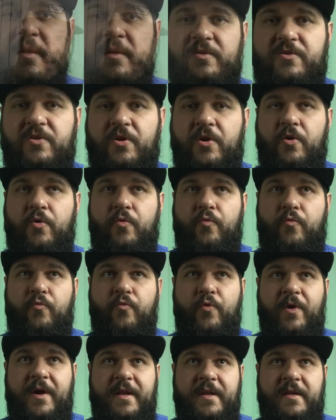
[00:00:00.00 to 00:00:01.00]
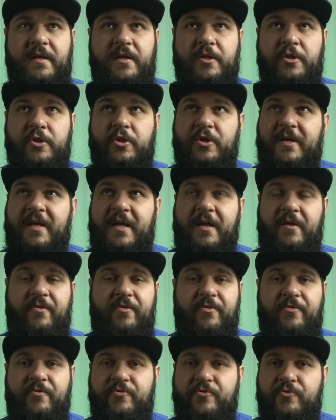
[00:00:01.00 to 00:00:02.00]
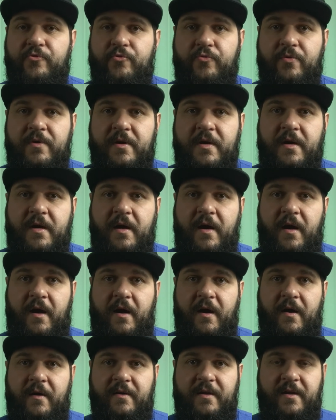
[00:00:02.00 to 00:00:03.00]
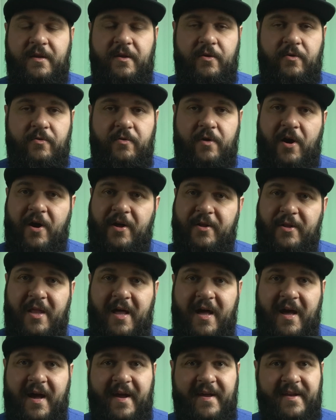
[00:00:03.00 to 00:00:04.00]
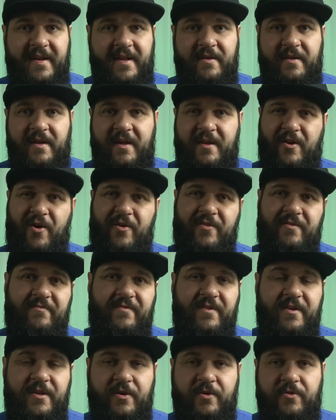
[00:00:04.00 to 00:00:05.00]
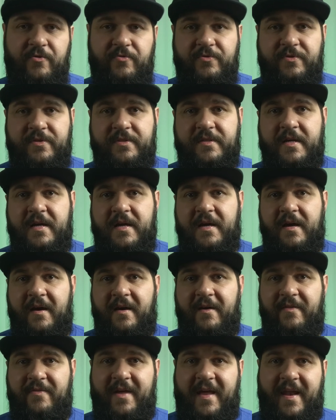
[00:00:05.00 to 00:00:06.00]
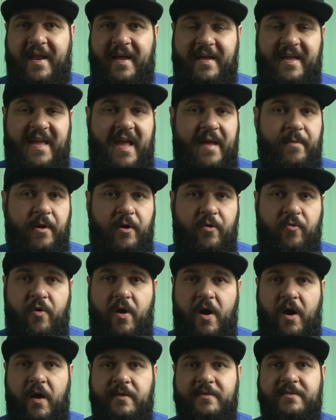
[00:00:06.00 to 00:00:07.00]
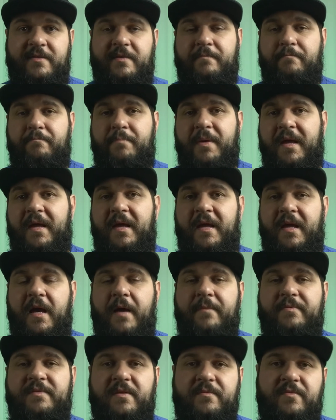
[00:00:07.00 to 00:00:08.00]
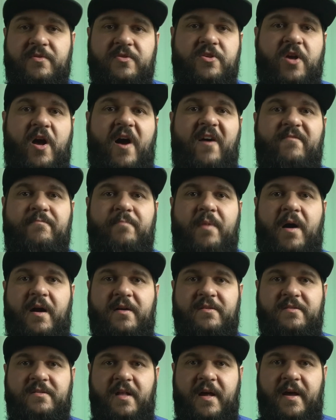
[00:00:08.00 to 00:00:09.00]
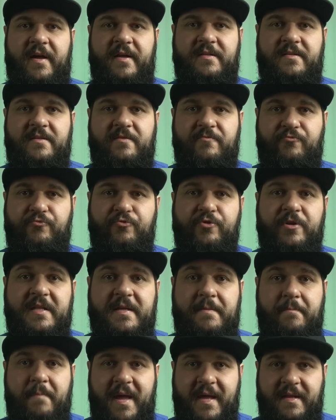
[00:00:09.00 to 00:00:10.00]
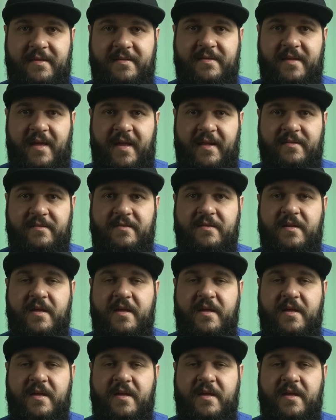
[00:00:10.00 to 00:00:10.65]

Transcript: So when looking through online and all the videos that I came across, picking up some softbox lights really made sense.